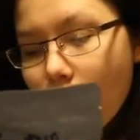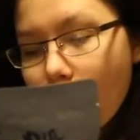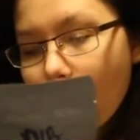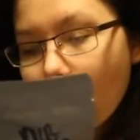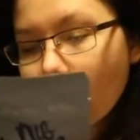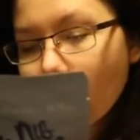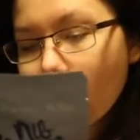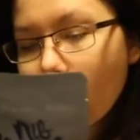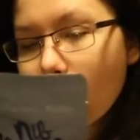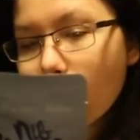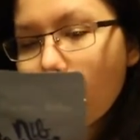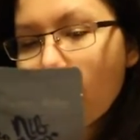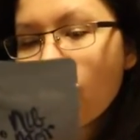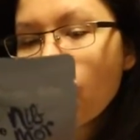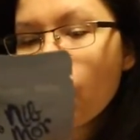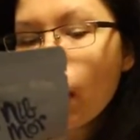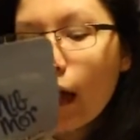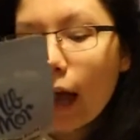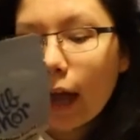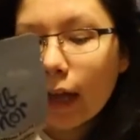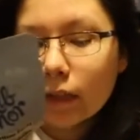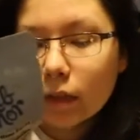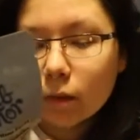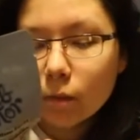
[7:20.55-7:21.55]
And a lot of people
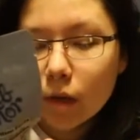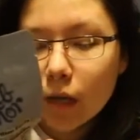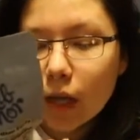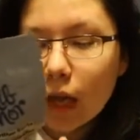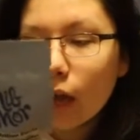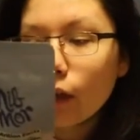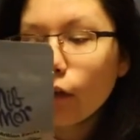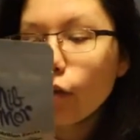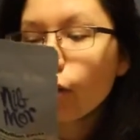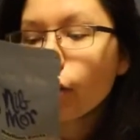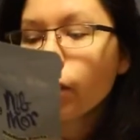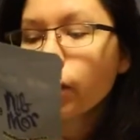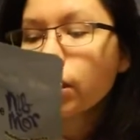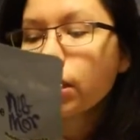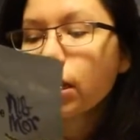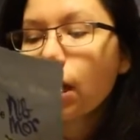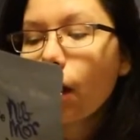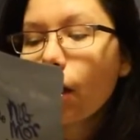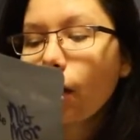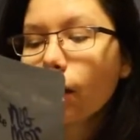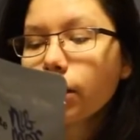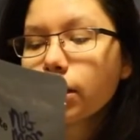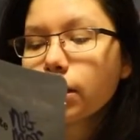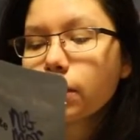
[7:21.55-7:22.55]
ask me how you can
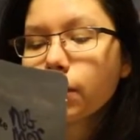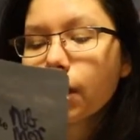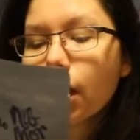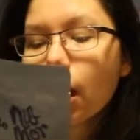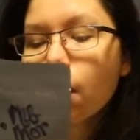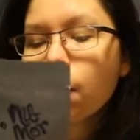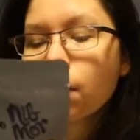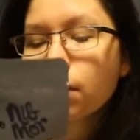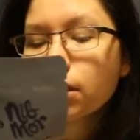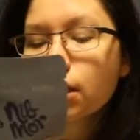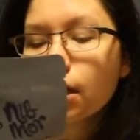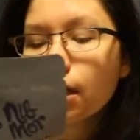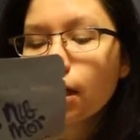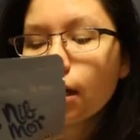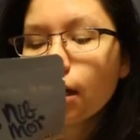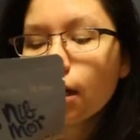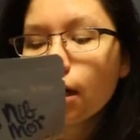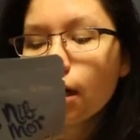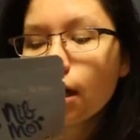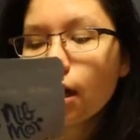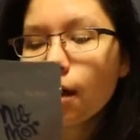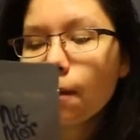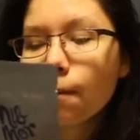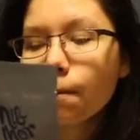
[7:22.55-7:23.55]
tell sometimes, like
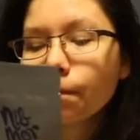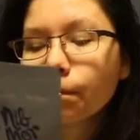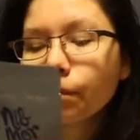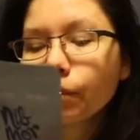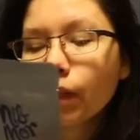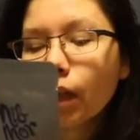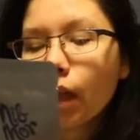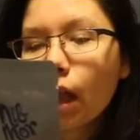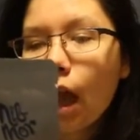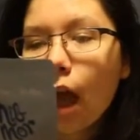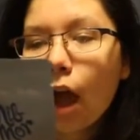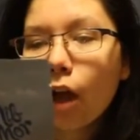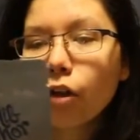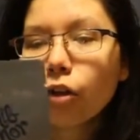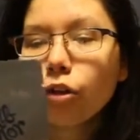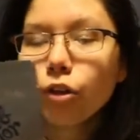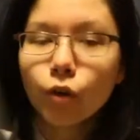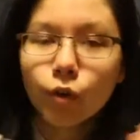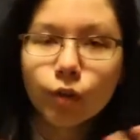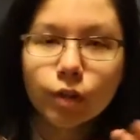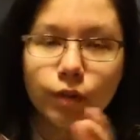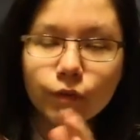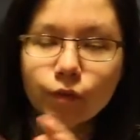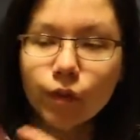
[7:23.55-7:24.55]
how you
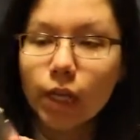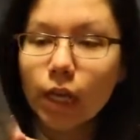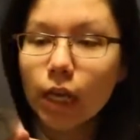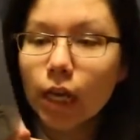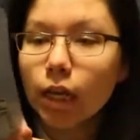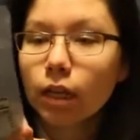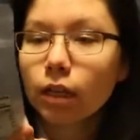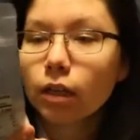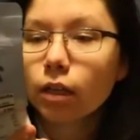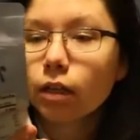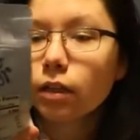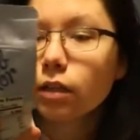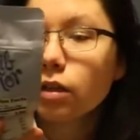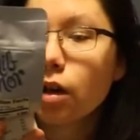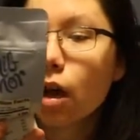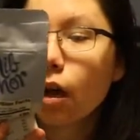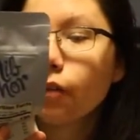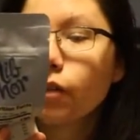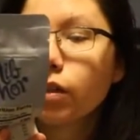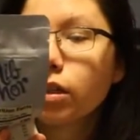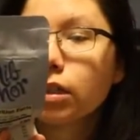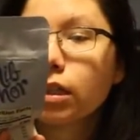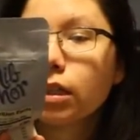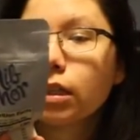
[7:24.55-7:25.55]
know it's vegan, because
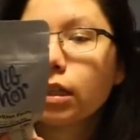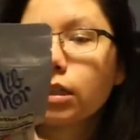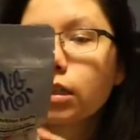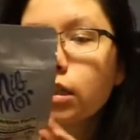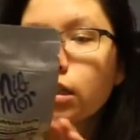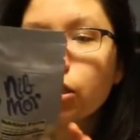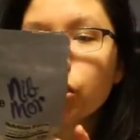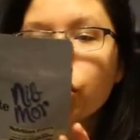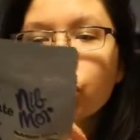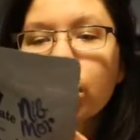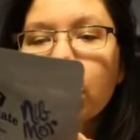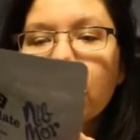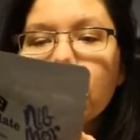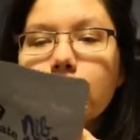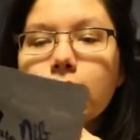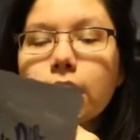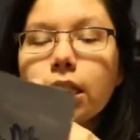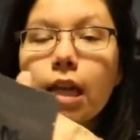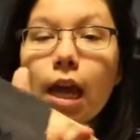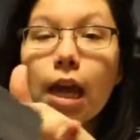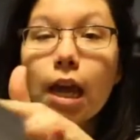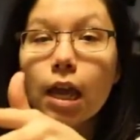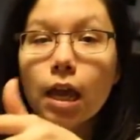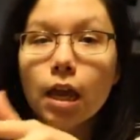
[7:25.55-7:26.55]
obviously it doesn't just
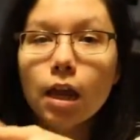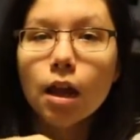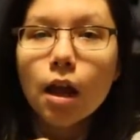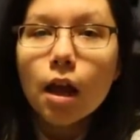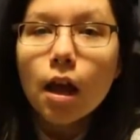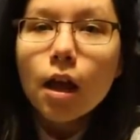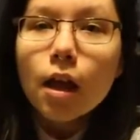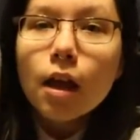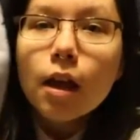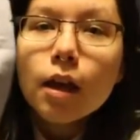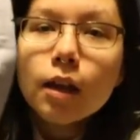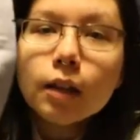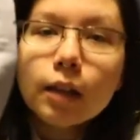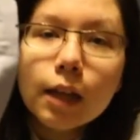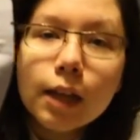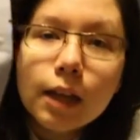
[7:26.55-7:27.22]
say it.